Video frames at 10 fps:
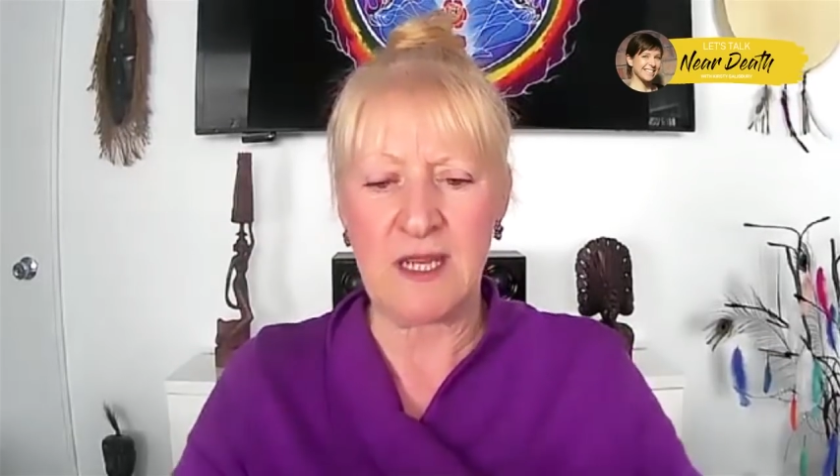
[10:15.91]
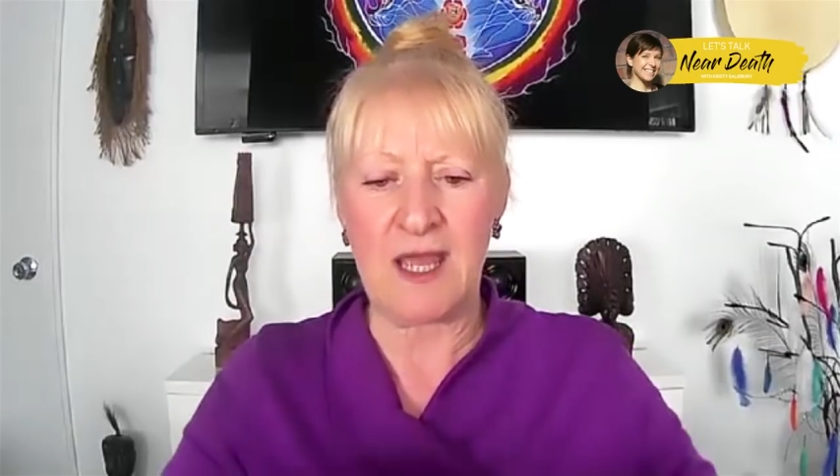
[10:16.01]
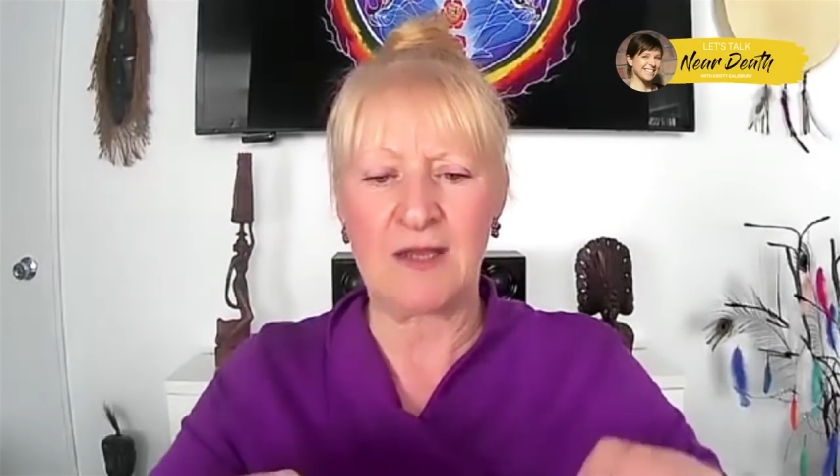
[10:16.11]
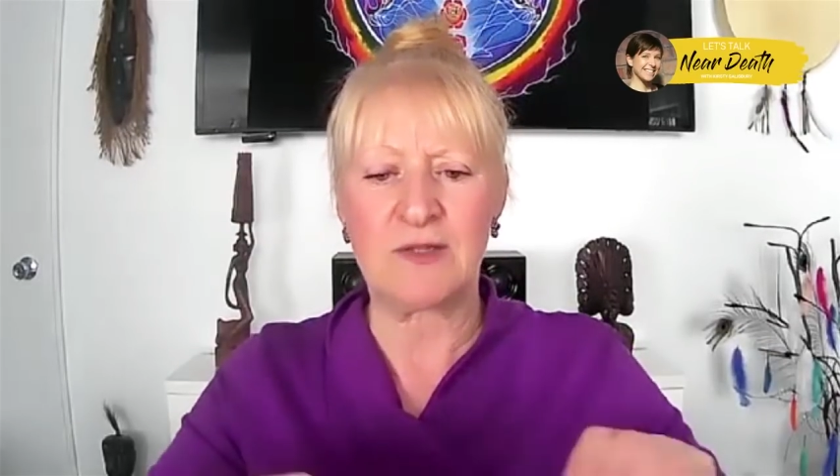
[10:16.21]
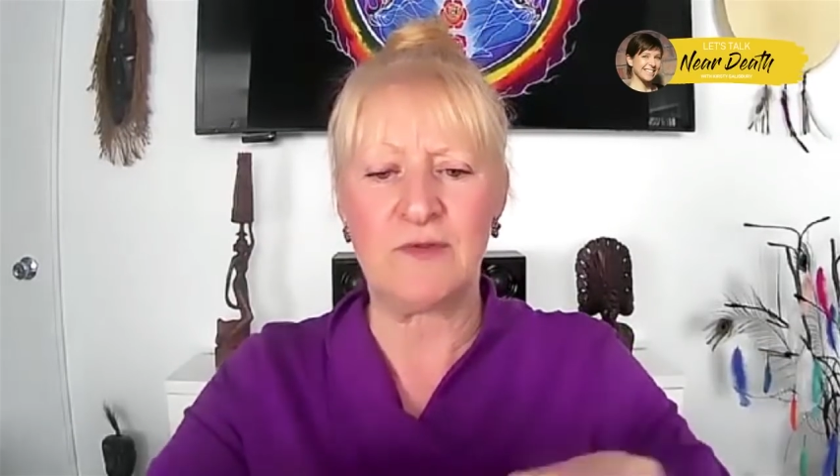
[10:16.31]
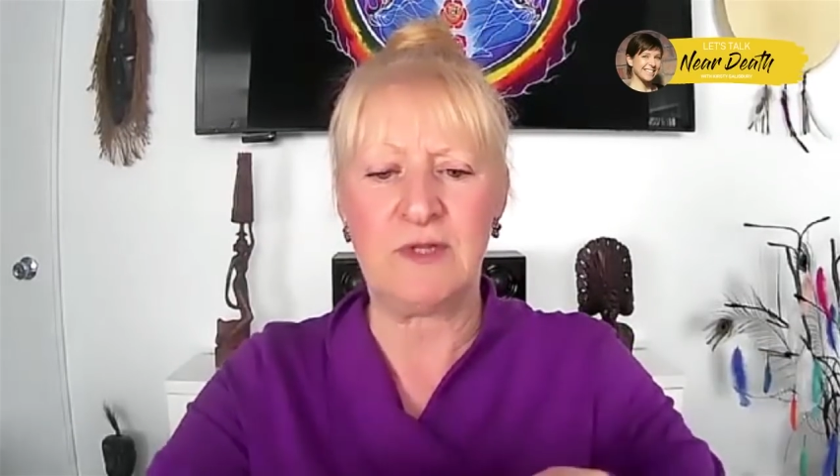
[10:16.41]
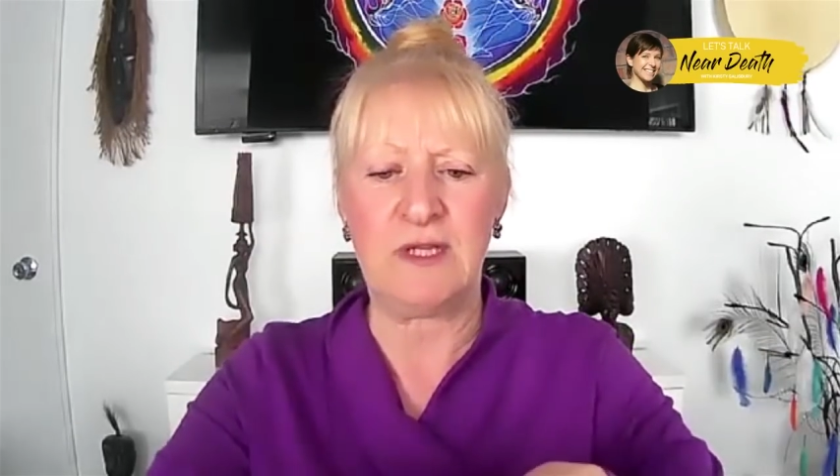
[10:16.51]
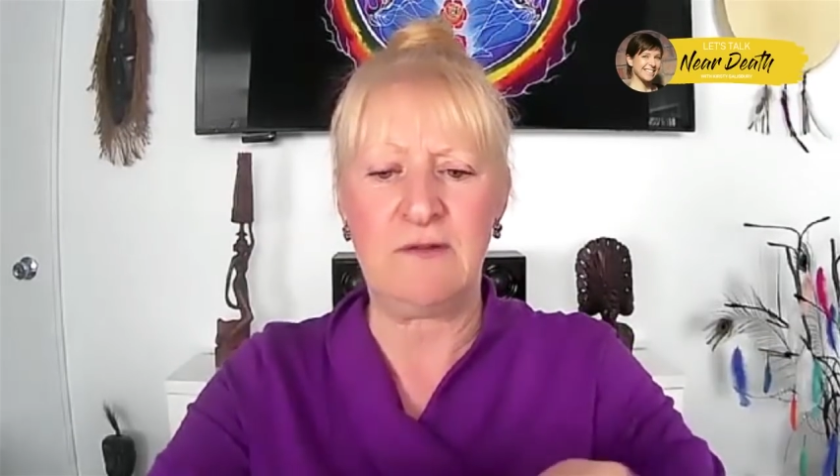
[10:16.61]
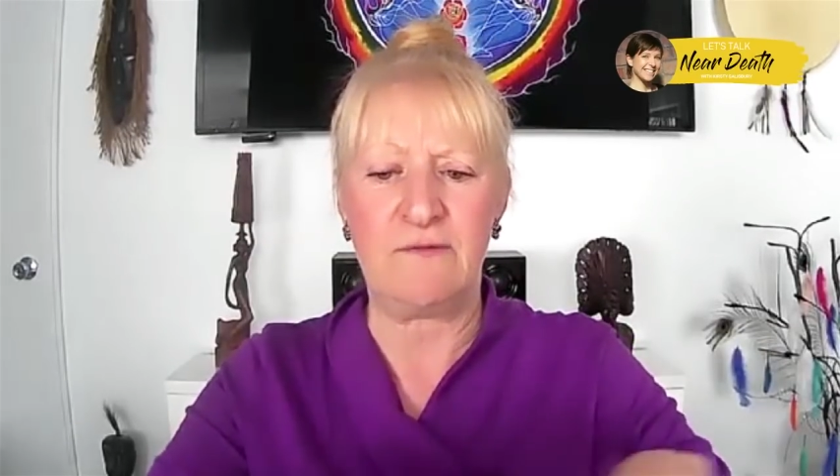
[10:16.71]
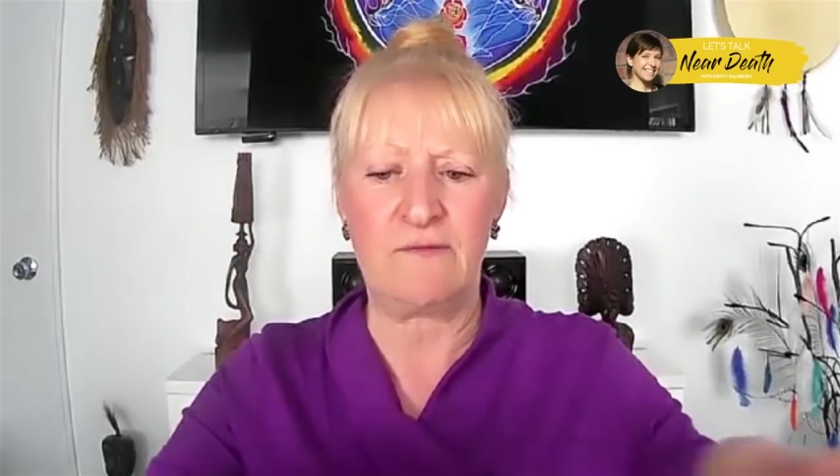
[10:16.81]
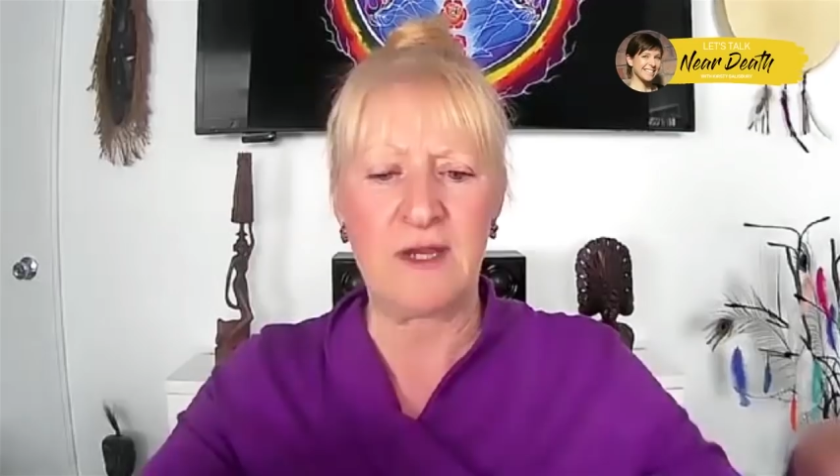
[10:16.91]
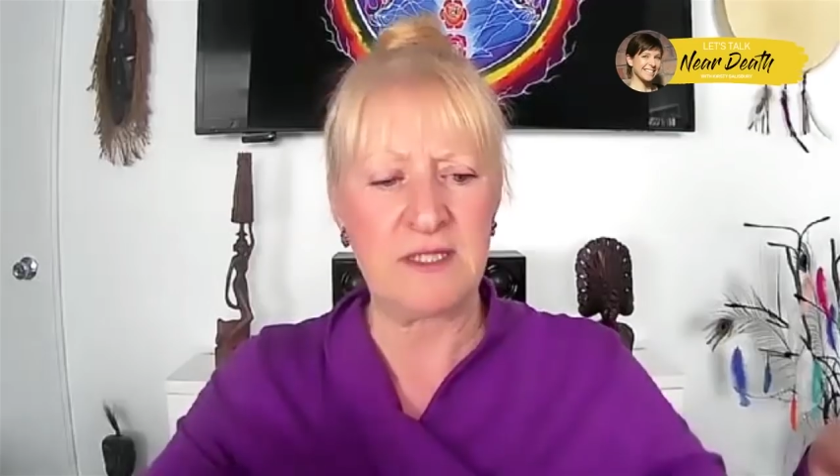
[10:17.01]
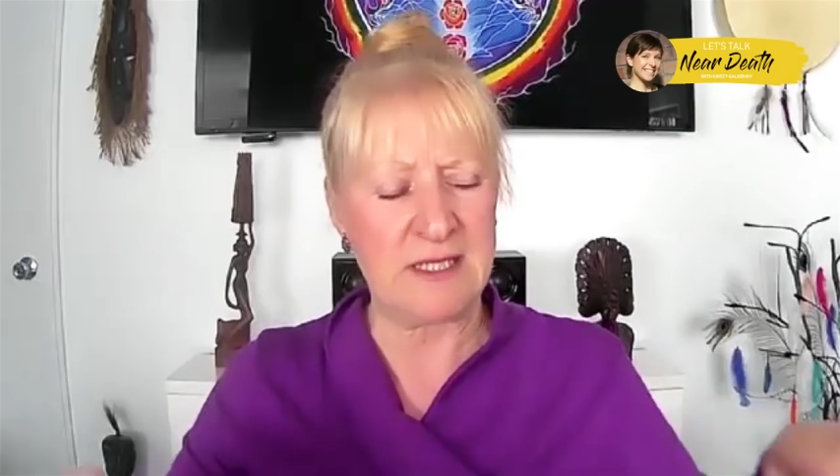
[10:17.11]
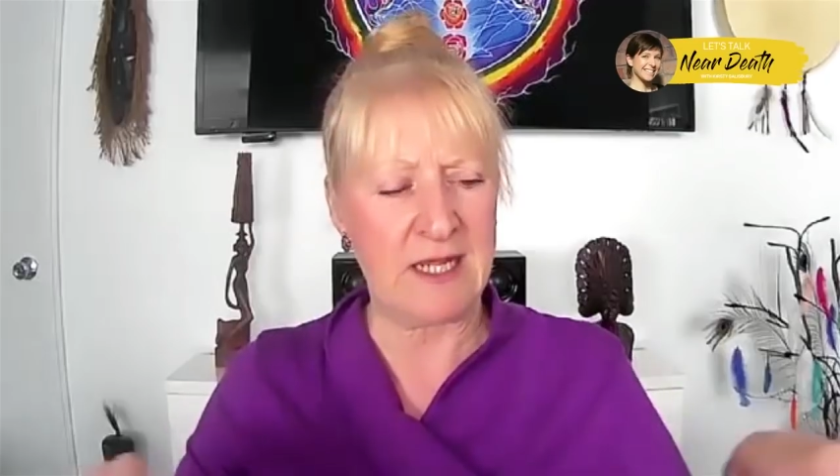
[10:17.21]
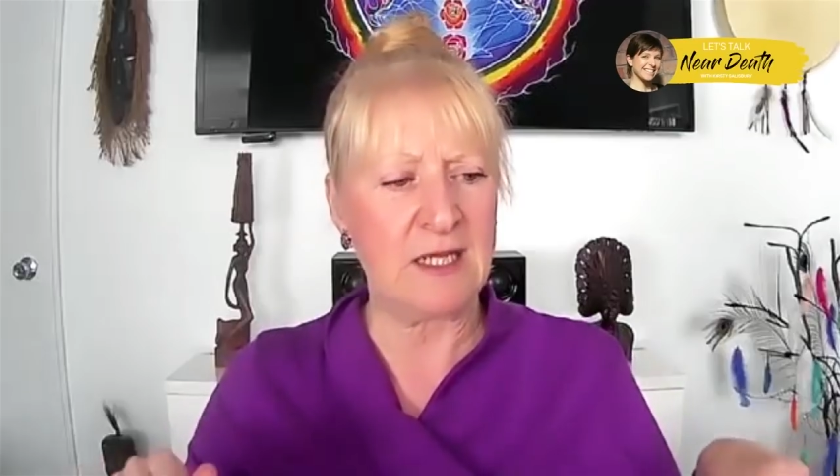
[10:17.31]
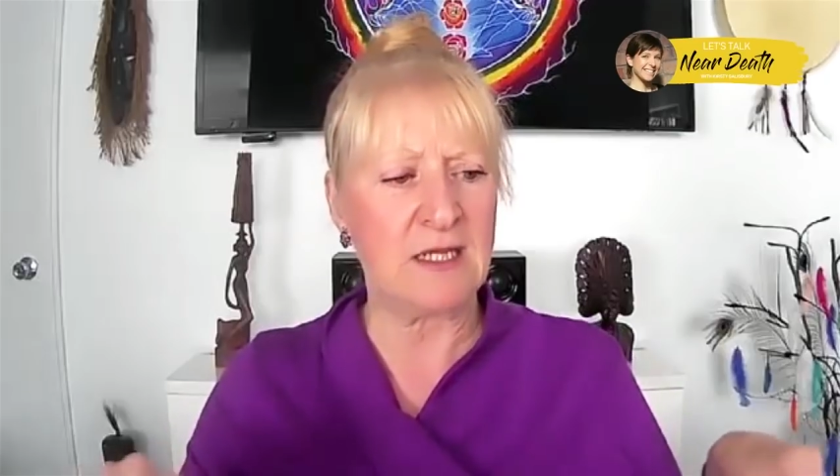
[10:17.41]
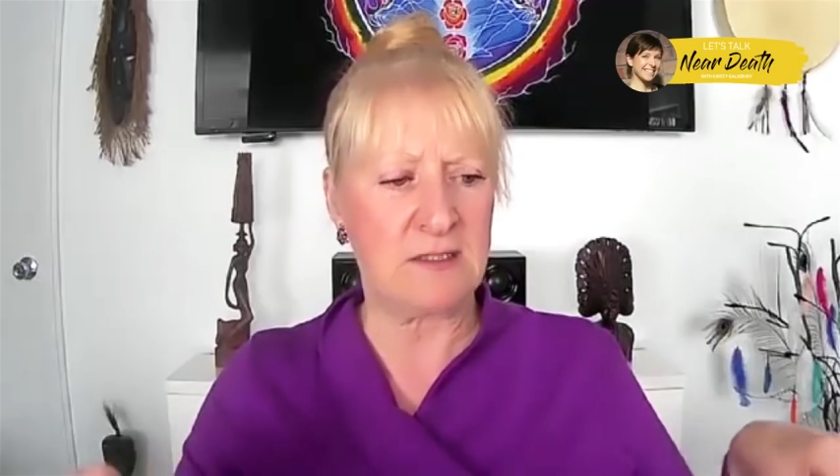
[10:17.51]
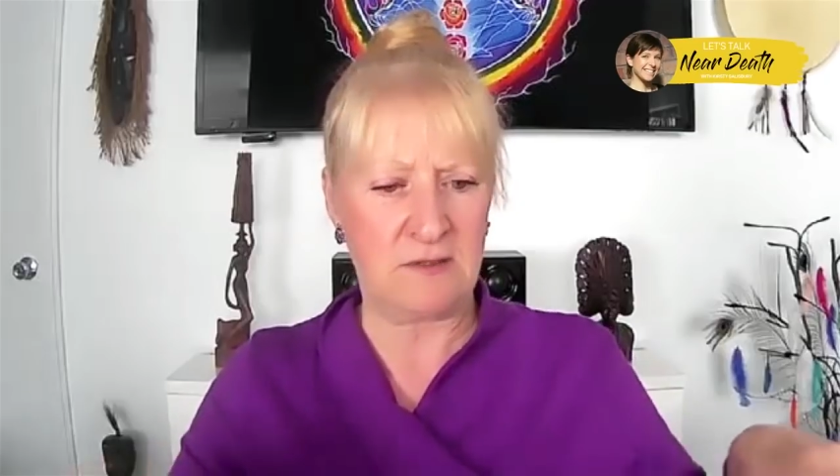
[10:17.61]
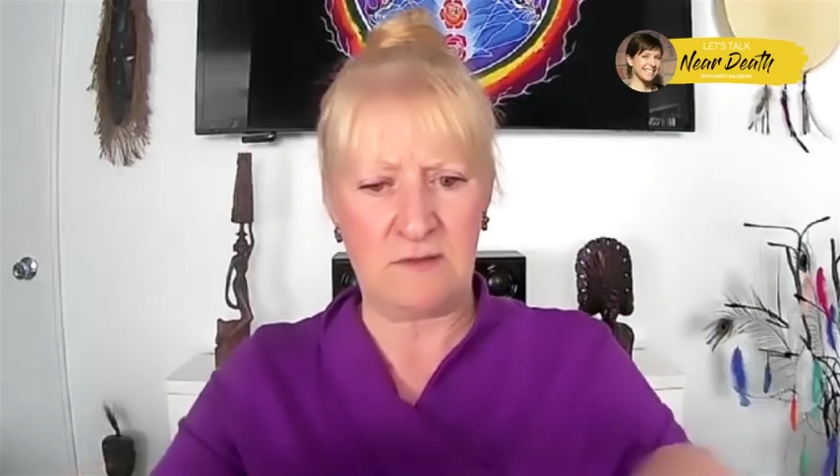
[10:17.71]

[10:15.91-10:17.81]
out on the front deck at